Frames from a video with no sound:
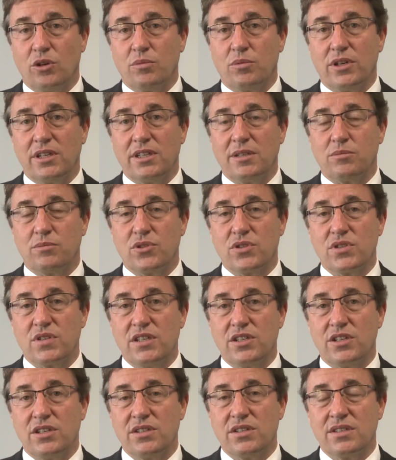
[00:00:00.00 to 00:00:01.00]
operating
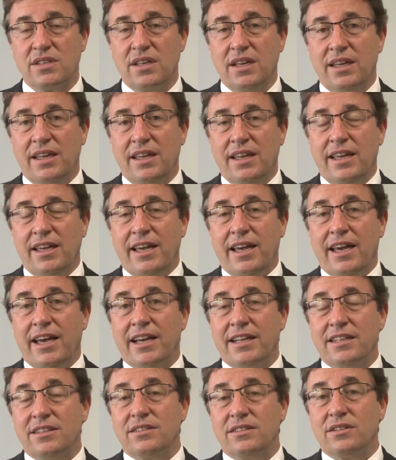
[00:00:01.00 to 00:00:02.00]
procedures.
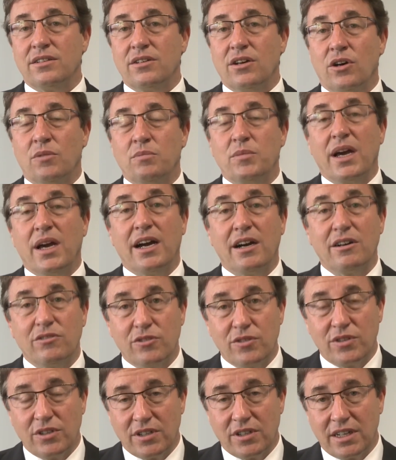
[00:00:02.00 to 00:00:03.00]
And on
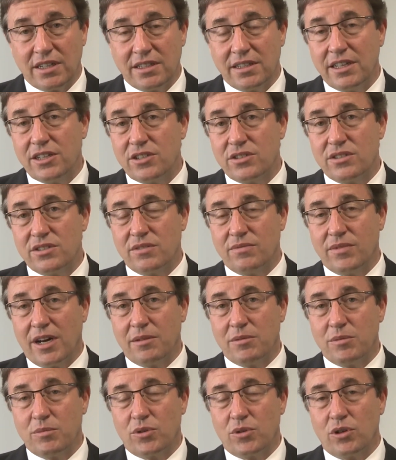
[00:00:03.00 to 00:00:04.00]
behalf of the United Nations
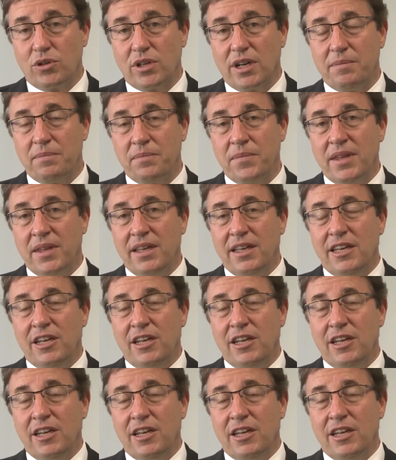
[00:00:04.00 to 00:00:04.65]
Environment Programme,